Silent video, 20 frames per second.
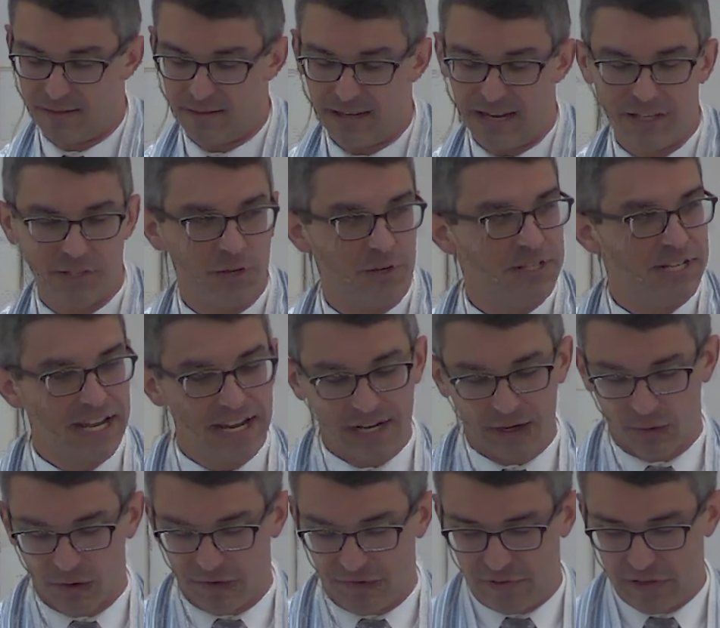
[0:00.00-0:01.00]
As her data
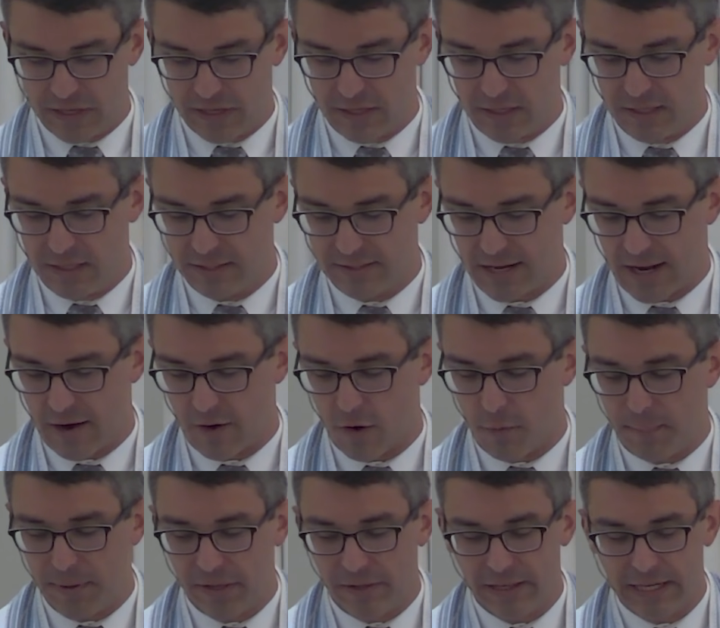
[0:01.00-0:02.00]
revealed, our
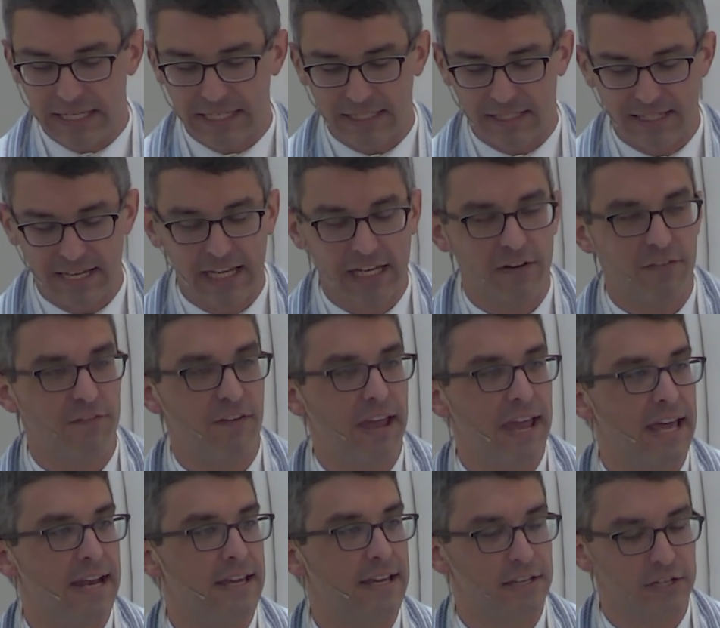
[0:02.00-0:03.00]
ability to take
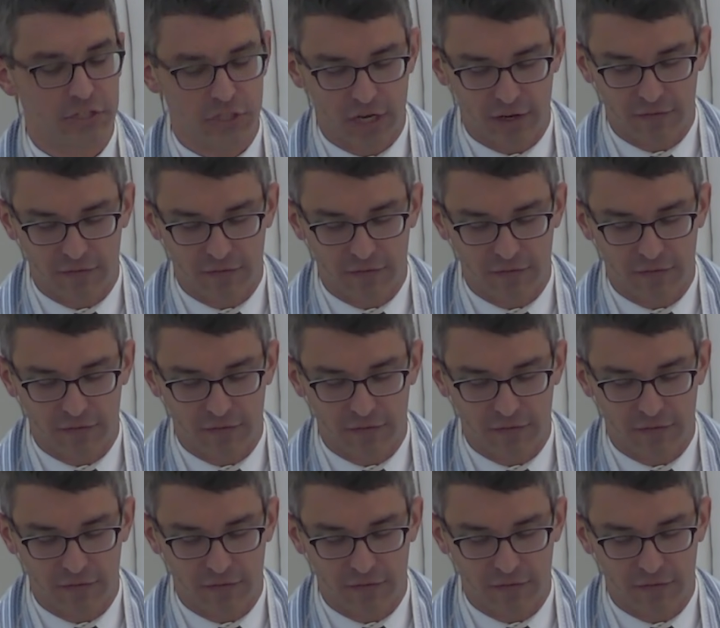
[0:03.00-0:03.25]
advantage of